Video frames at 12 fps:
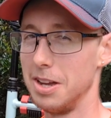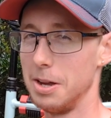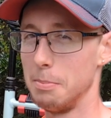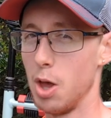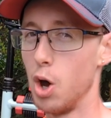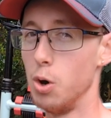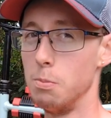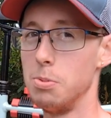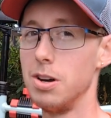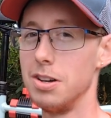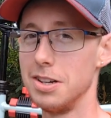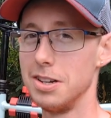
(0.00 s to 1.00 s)
Um, hope
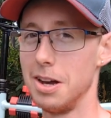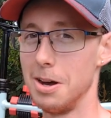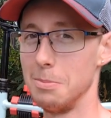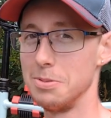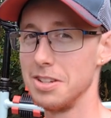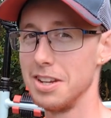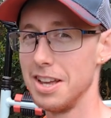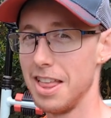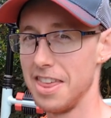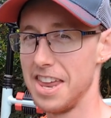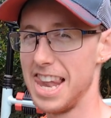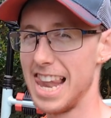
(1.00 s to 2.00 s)
hubs.
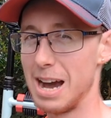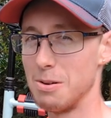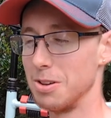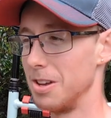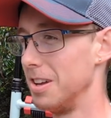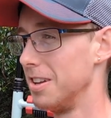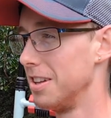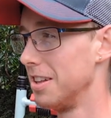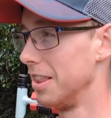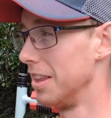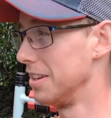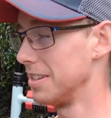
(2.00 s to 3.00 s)
They're louder.
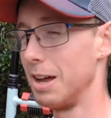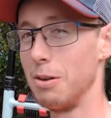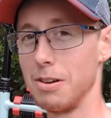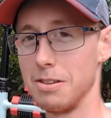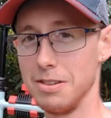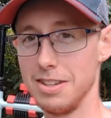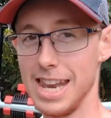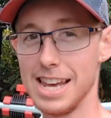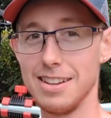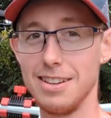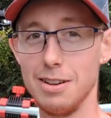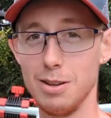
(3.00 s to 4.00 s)
They sound like a,
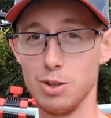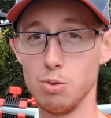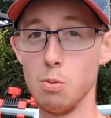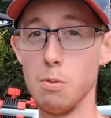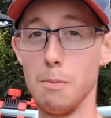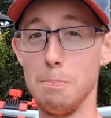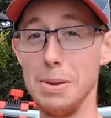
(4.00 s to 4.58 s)
a swarm of